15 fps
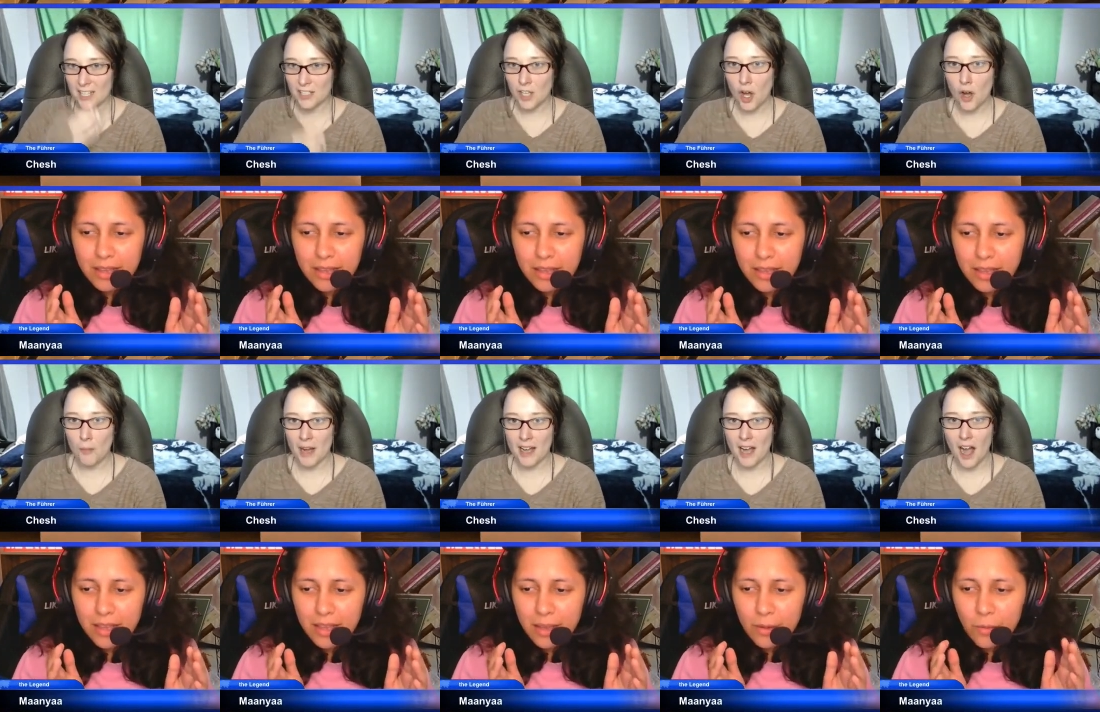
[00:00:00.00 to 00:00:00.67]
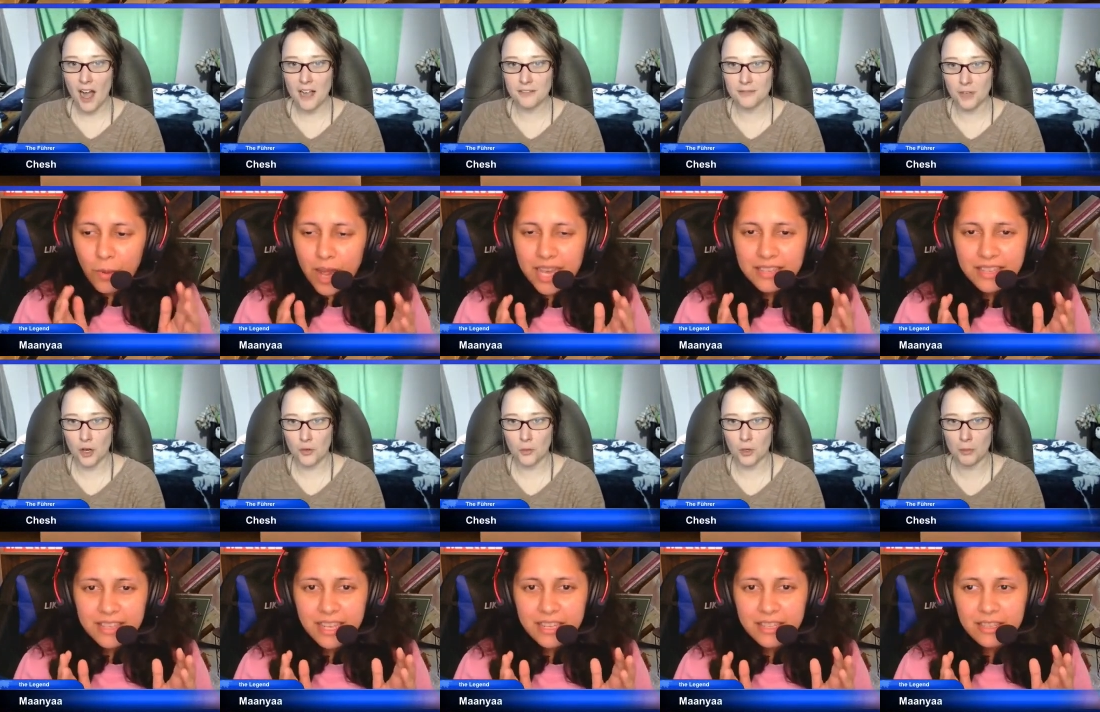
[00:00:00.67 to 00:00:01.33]
Speaker 1: Oh, my
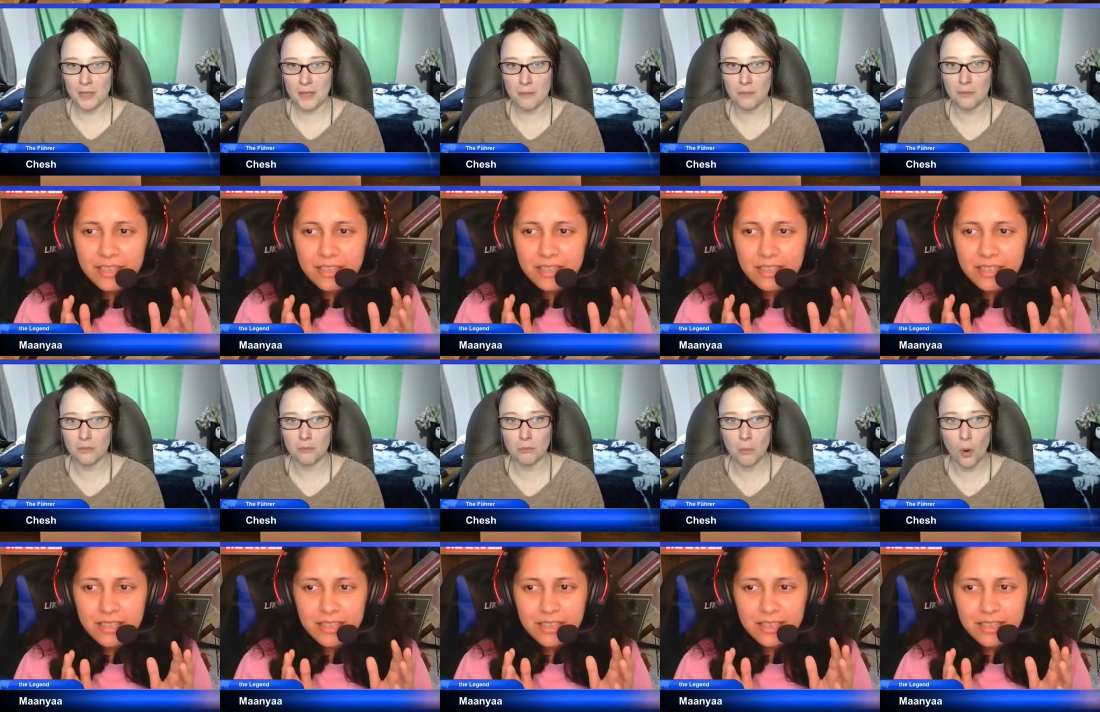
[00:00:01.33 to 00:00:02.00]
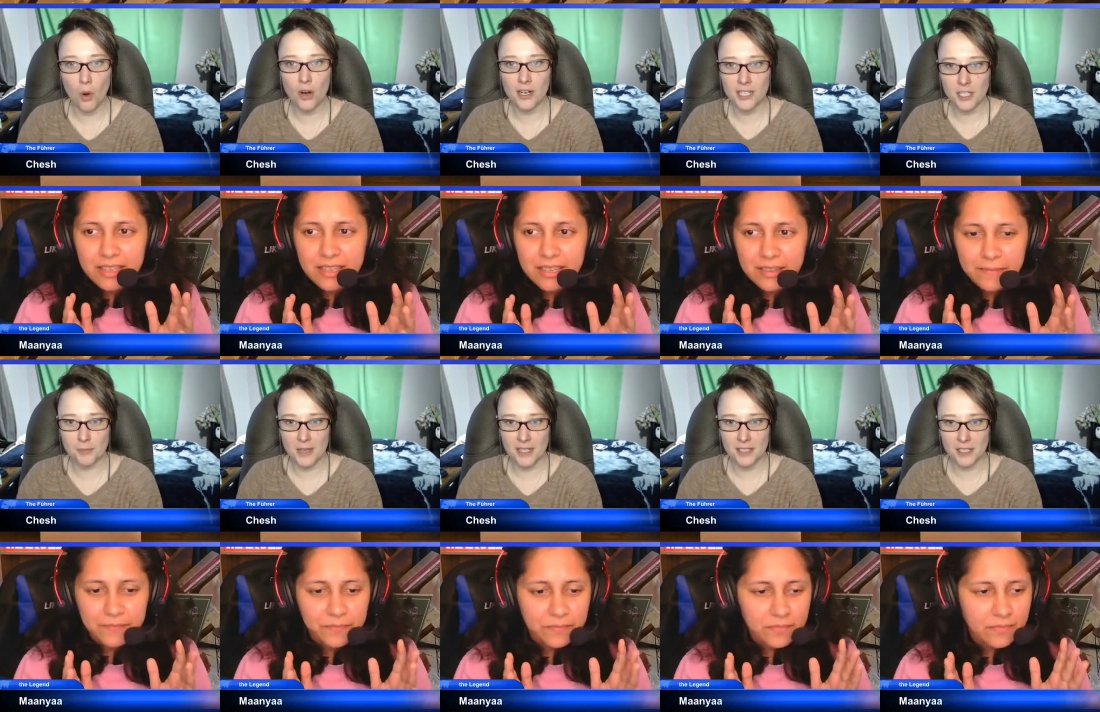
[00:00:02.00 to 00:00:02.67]
iPhone will that... be more
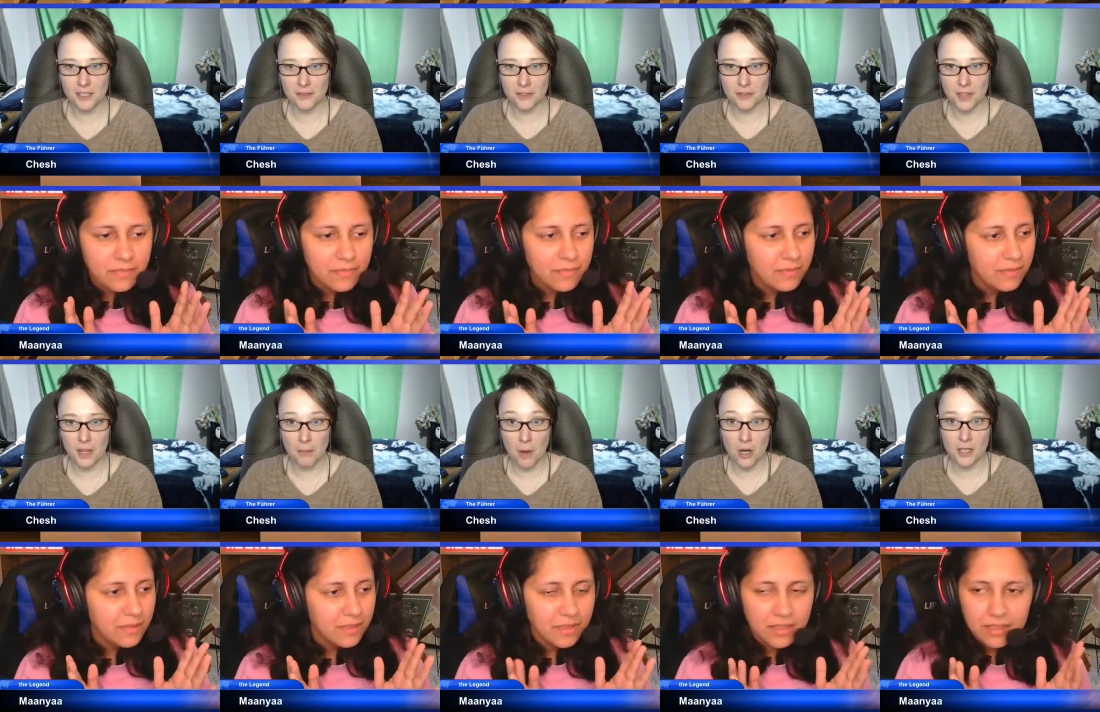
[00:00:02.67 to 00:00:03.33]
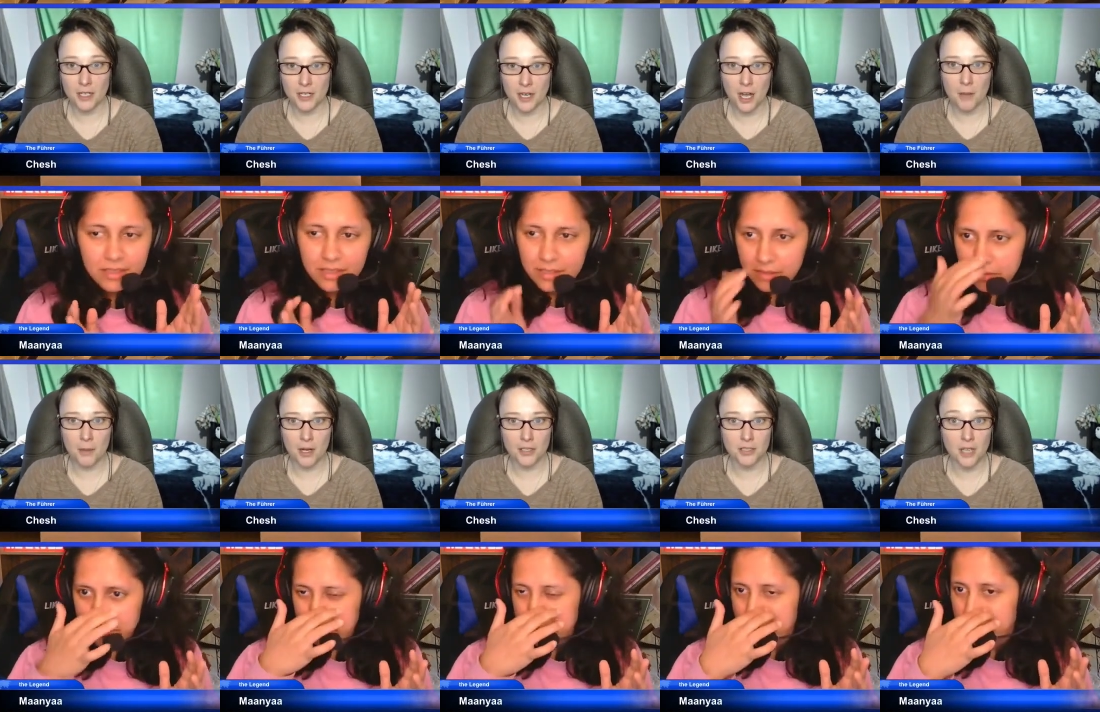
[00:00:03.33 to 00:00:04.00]
expensive if they mark it
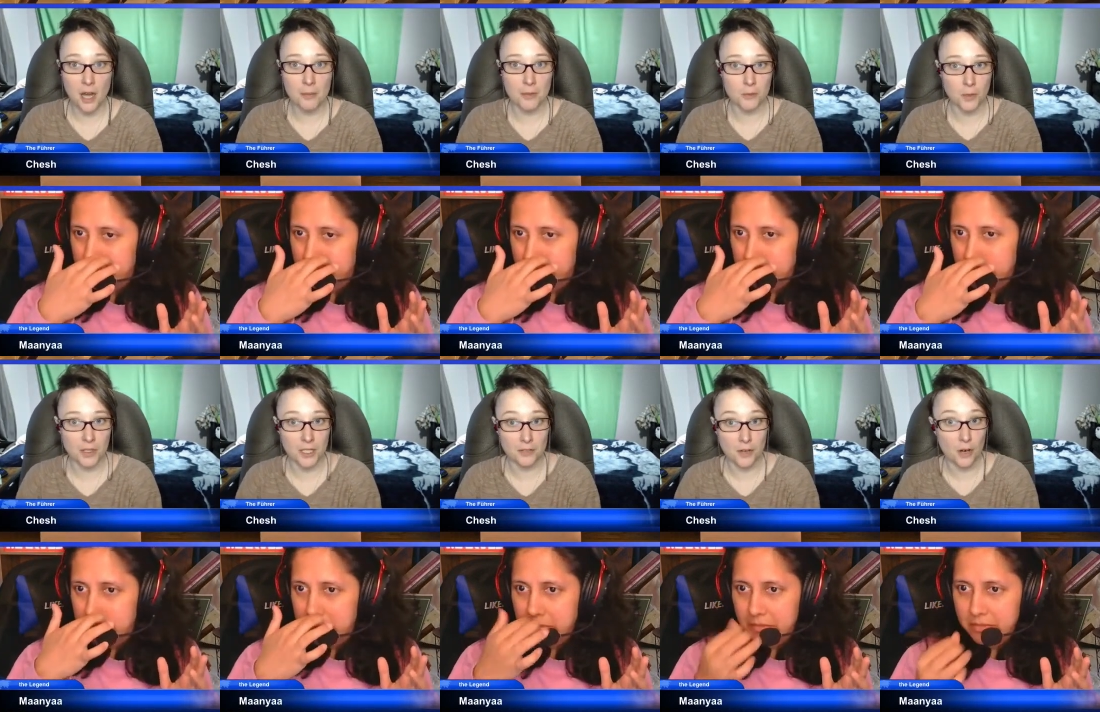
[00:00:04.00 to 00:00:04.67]
up on top of what they've